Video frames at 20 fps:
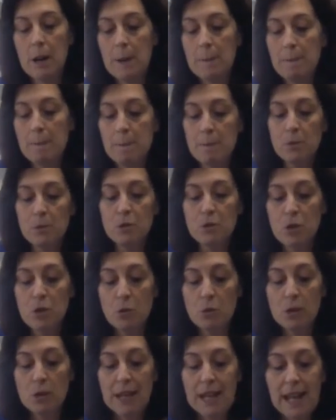You don't
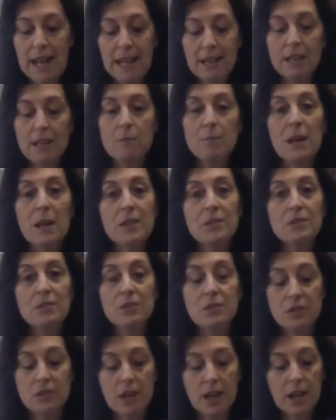want any
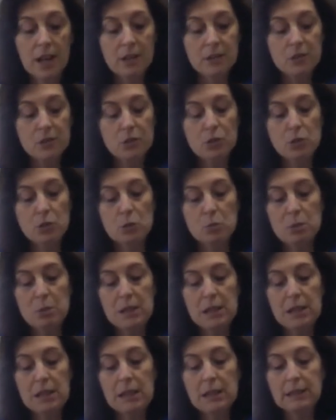pesticides to be